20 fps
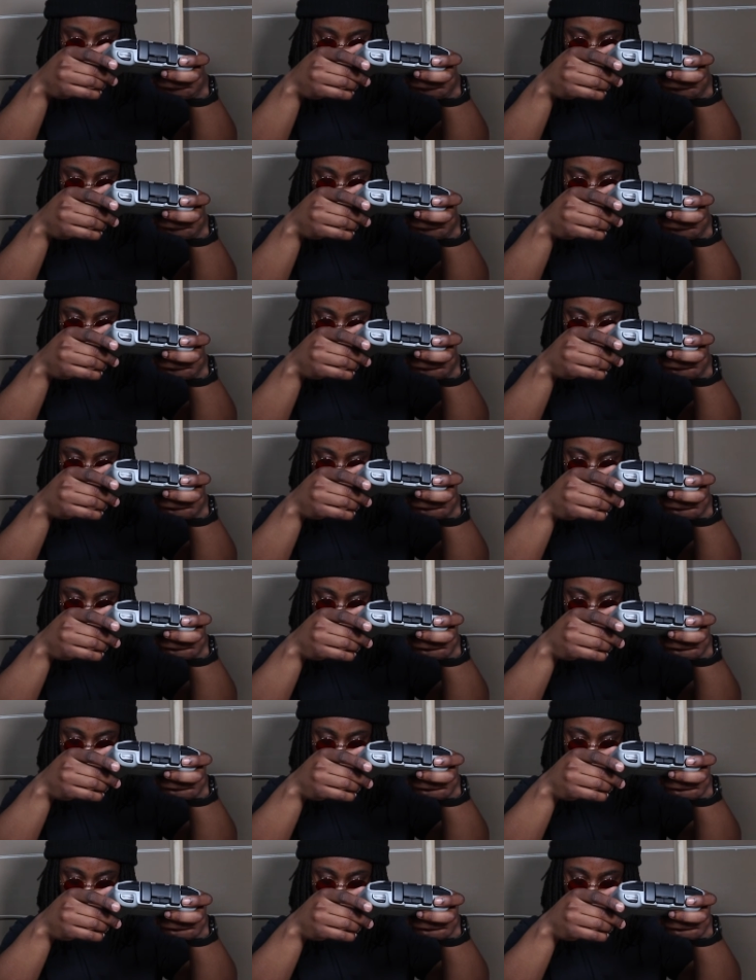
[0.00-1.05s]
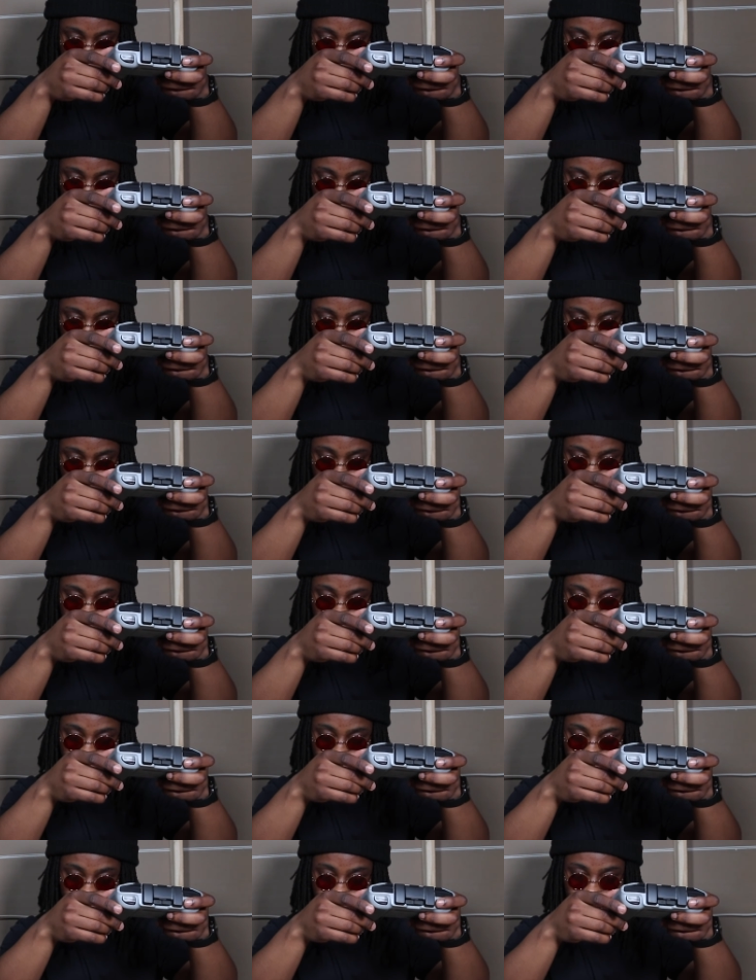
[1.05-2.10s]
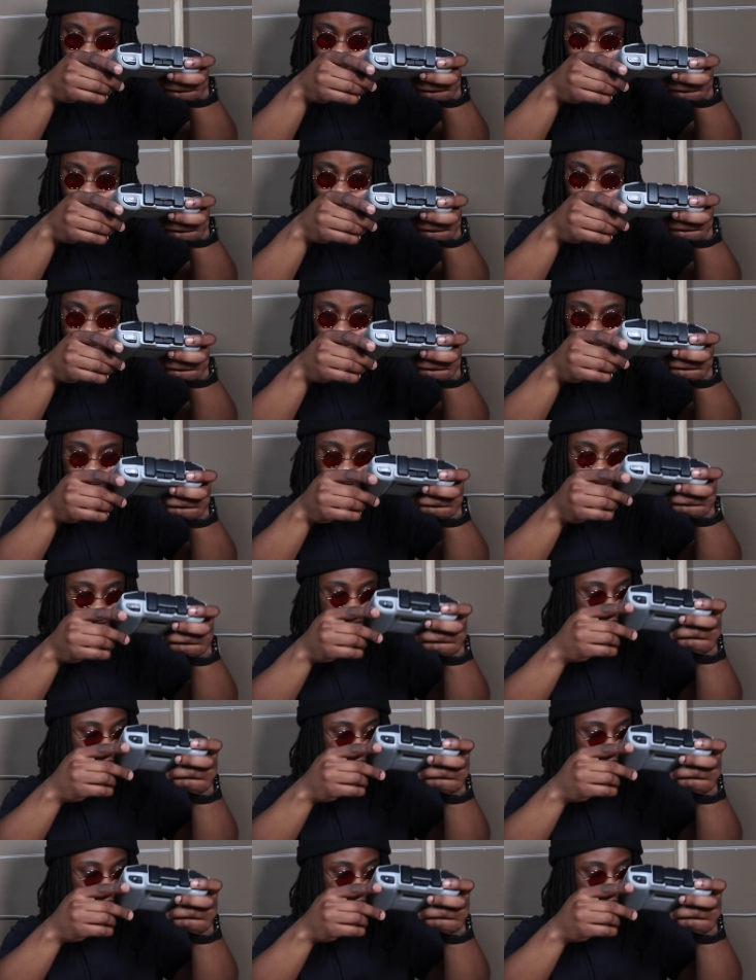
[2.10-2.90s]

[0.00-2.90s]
Yo, what am I supposed